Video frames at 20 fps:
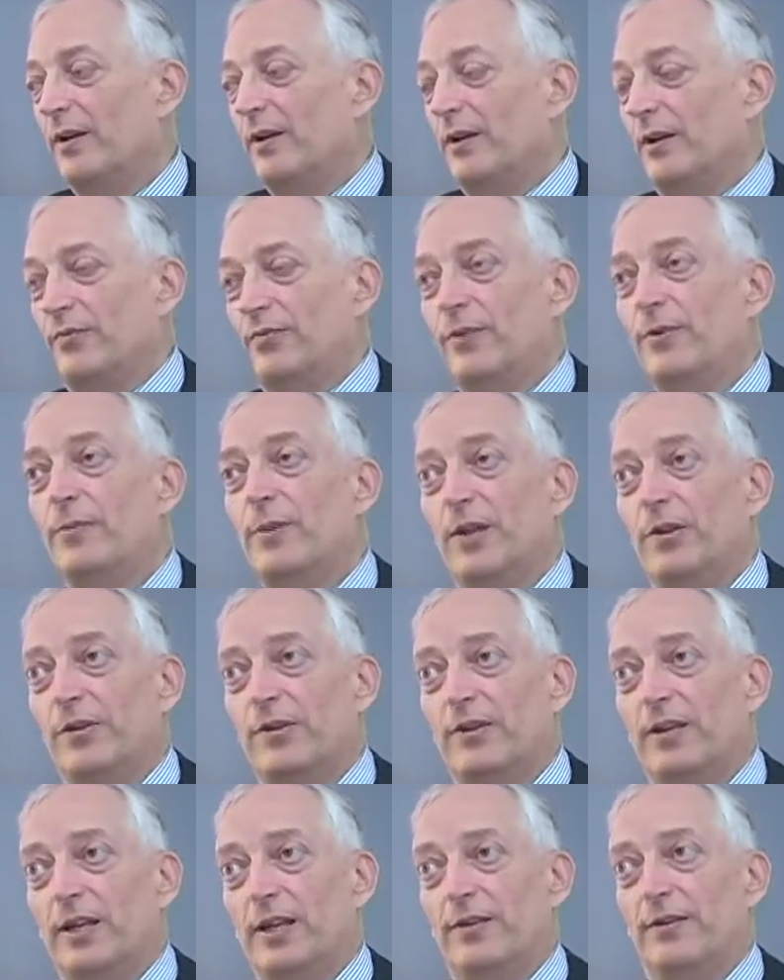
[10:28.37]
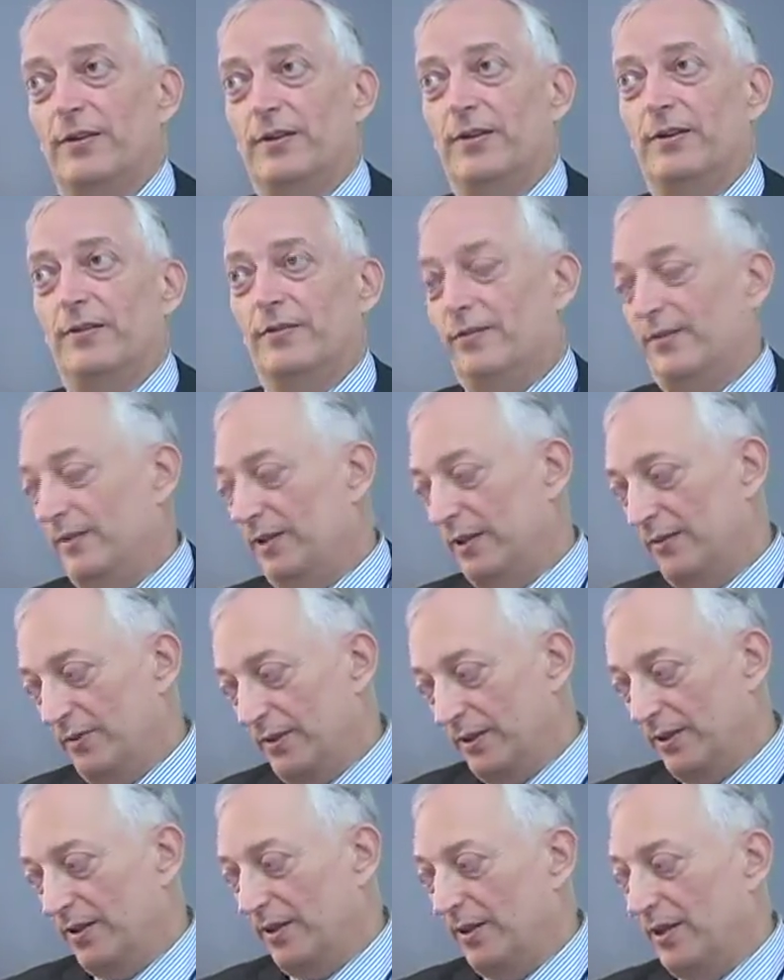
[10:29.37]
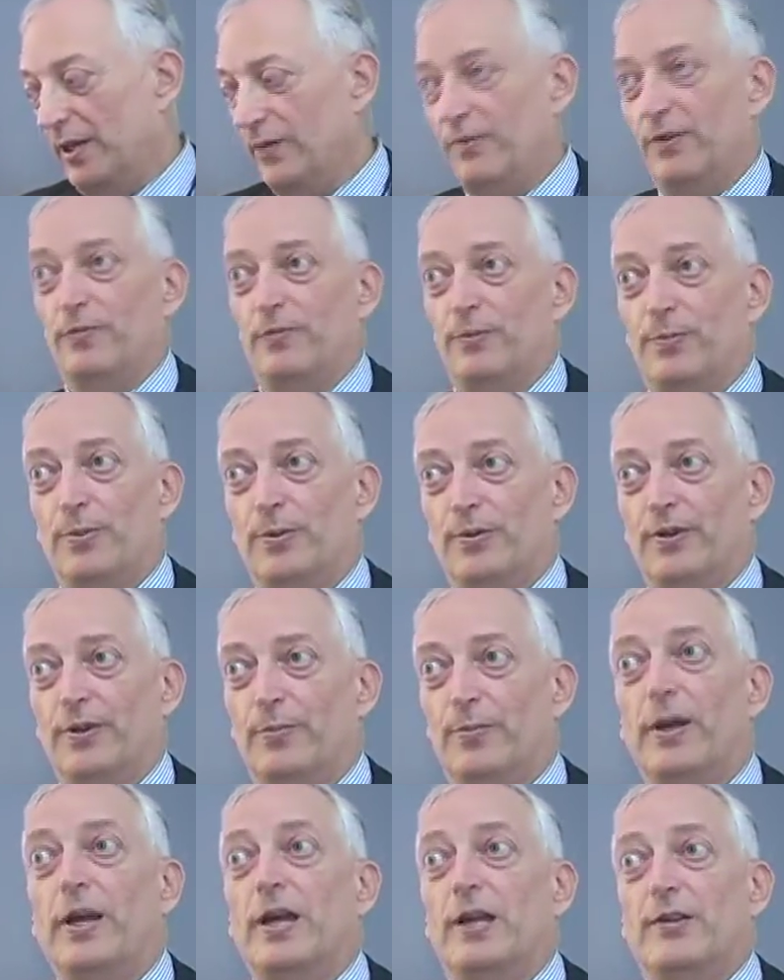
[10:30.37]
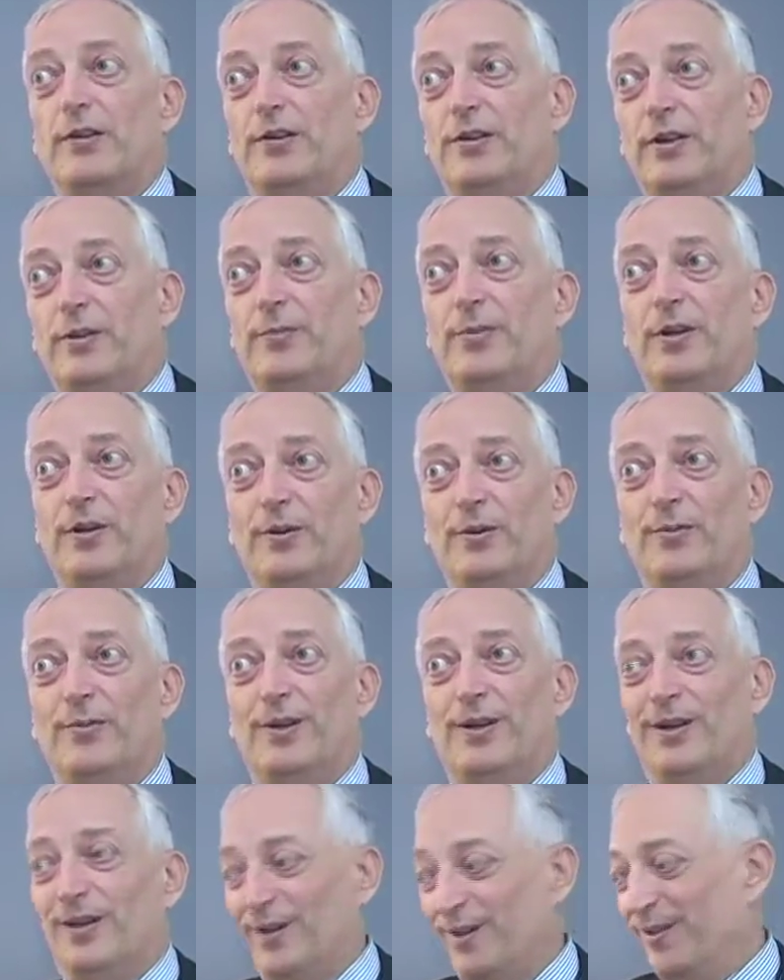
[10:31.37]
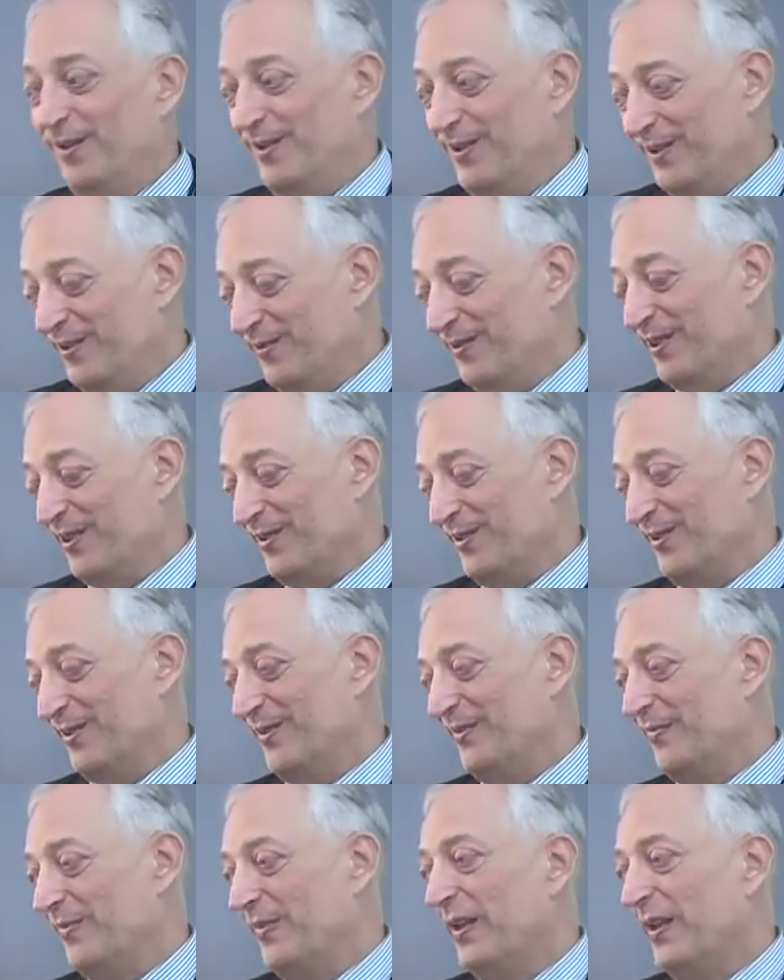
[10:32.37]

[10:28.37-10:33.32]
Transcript: A few months later, David King having reported back that he'd been humiliated in Russia,